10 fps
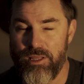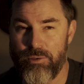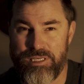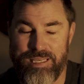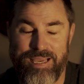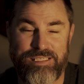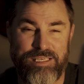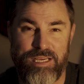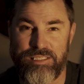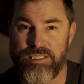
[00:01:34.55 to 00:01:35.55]
There was a case
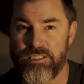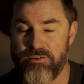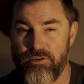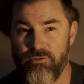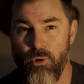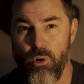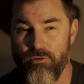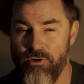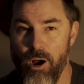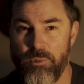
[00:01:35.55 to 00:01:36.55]
in 1974
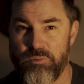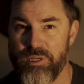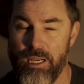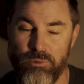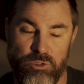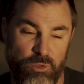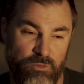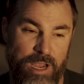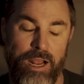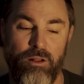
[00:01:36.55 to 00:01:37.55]
of farmers being able to
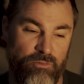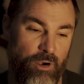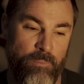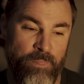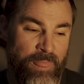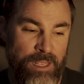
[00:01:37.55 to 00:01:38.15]
move cattle from